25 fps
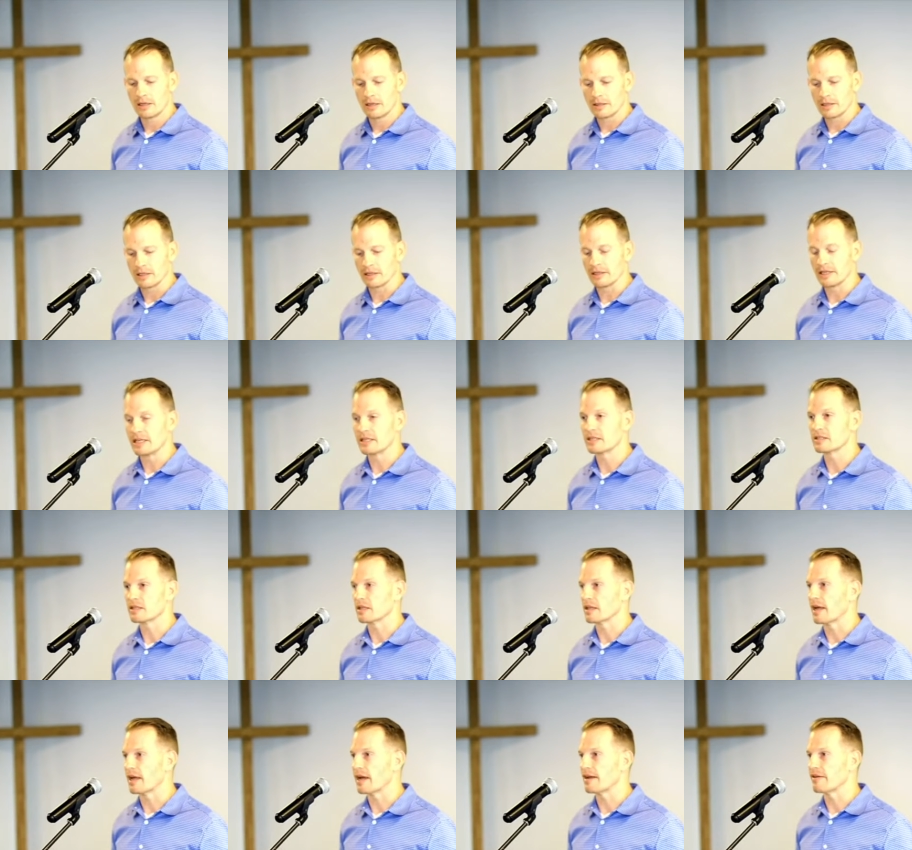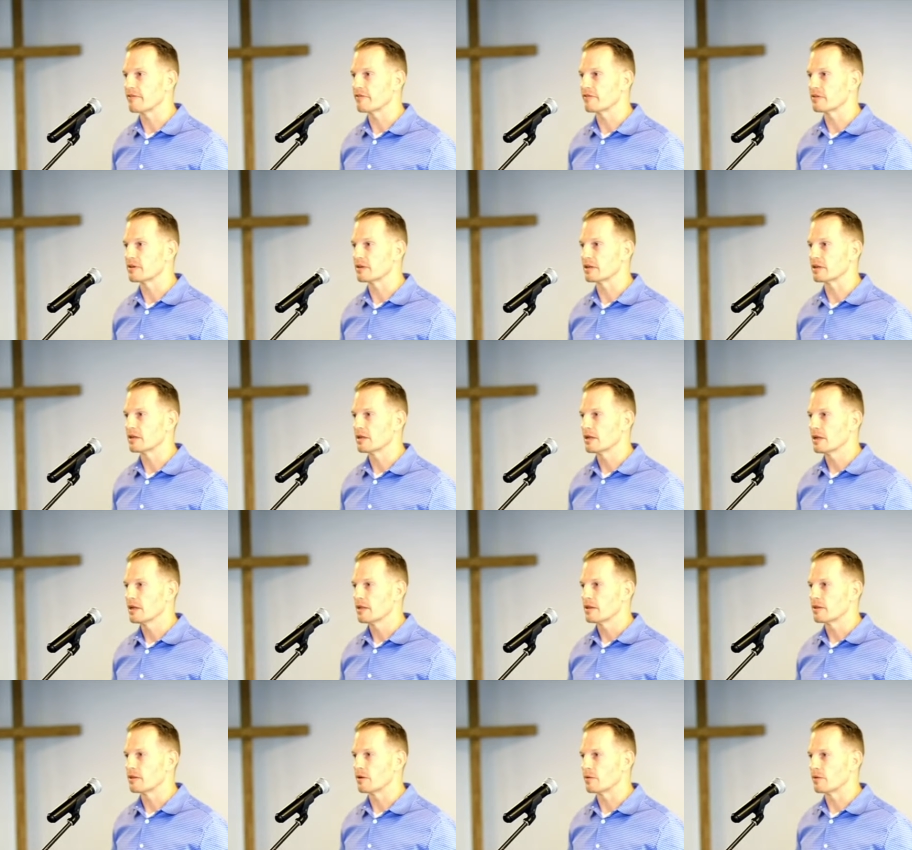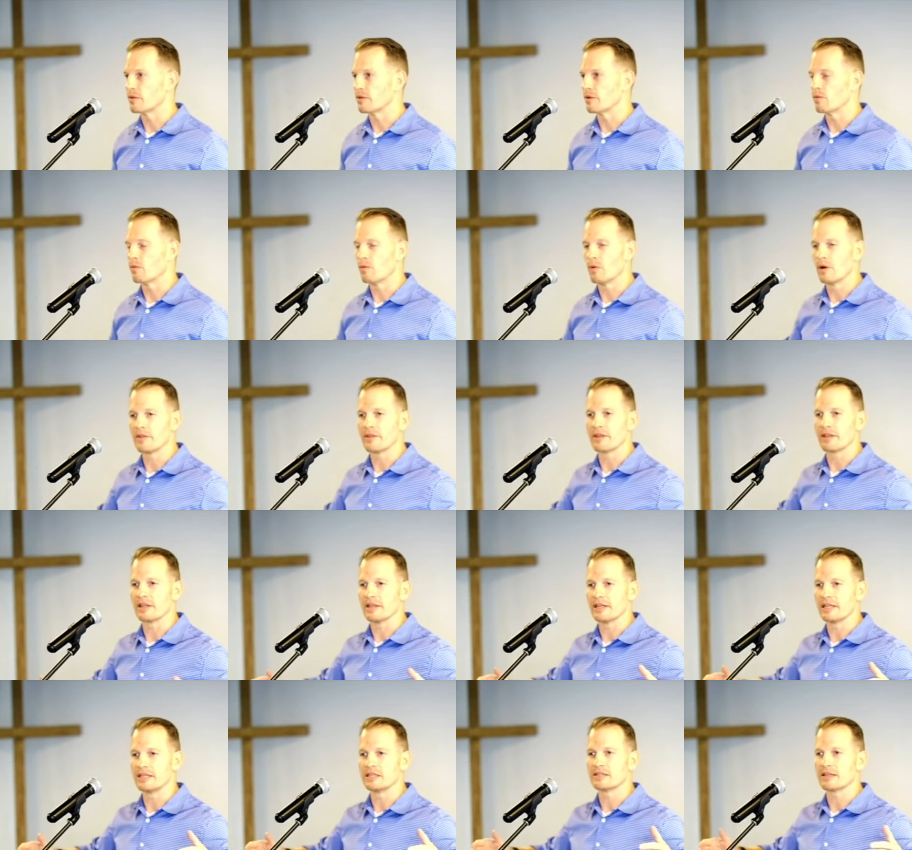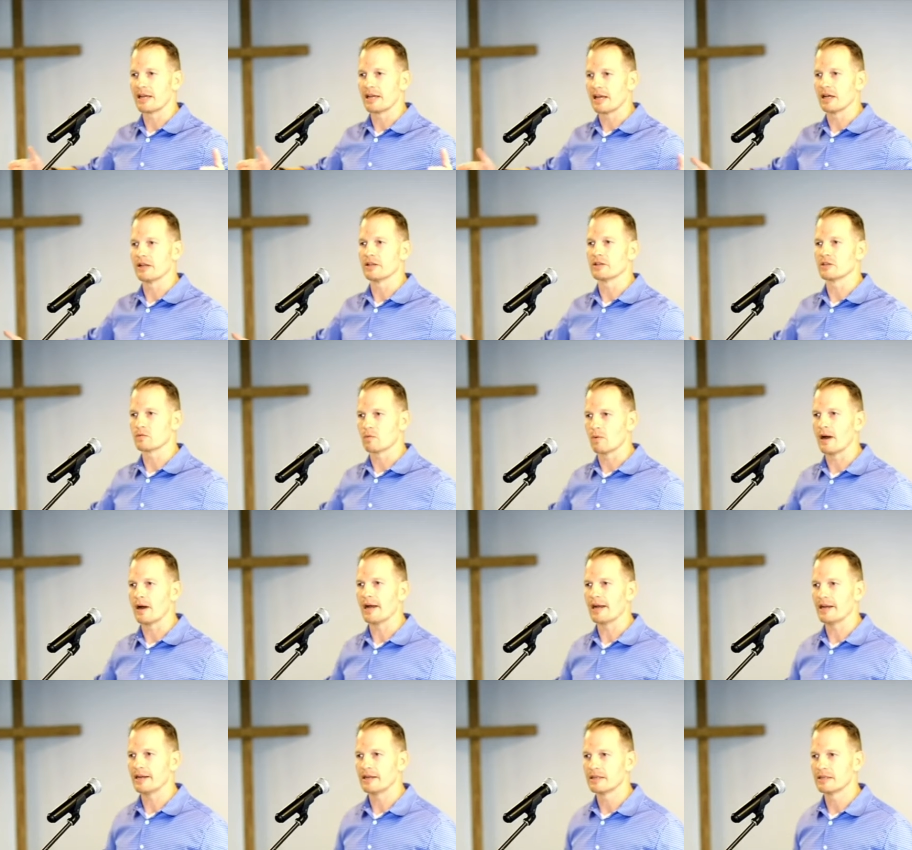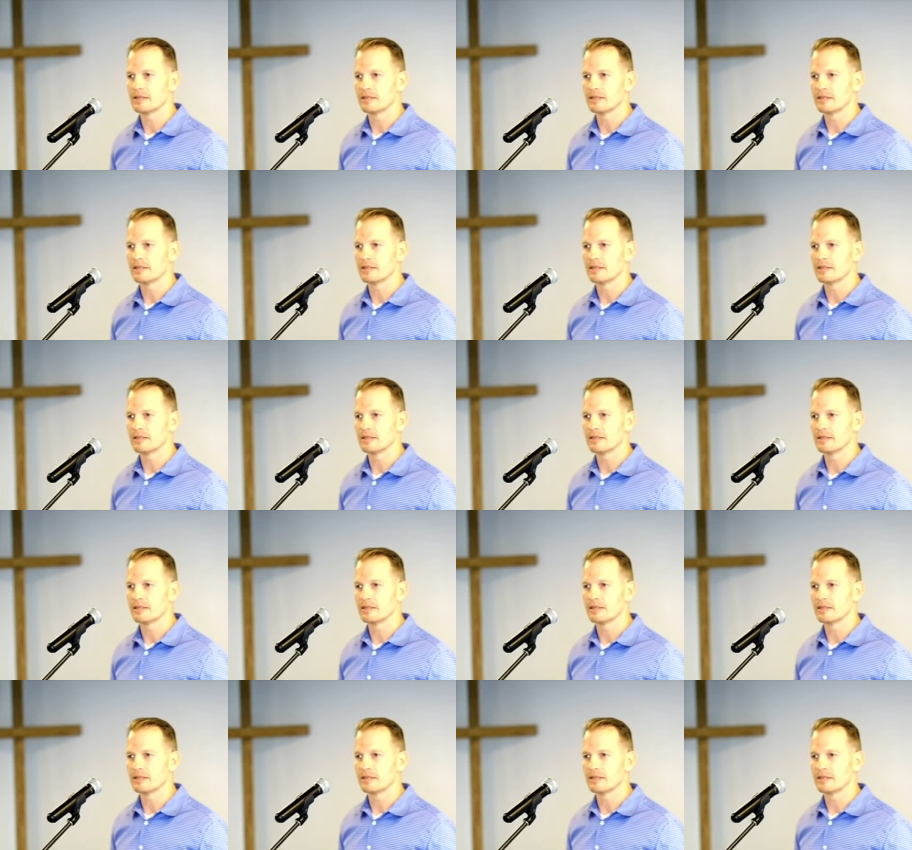that leads to life, the, the, the one that leads to hell is wide.